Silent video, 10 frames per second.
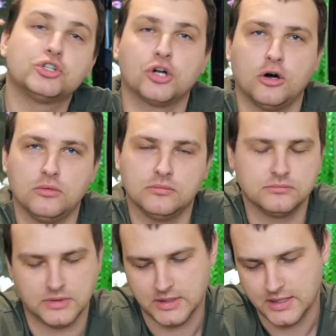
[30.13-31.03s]

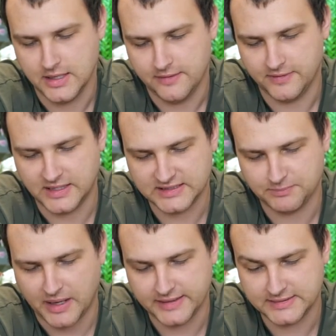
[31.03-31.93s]
show with the
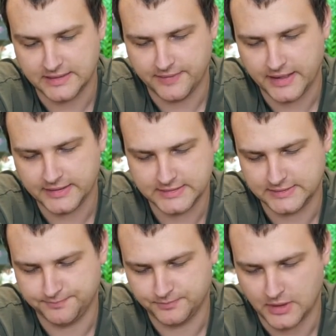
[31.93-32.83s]
spicy
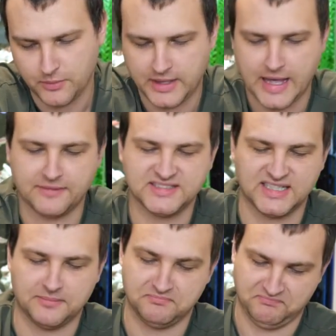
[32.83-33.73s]
wings. We have
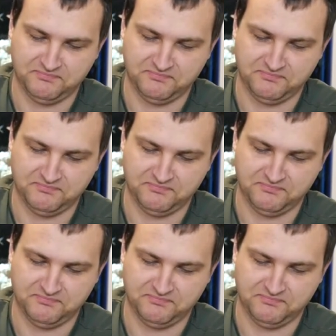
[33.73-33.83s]
some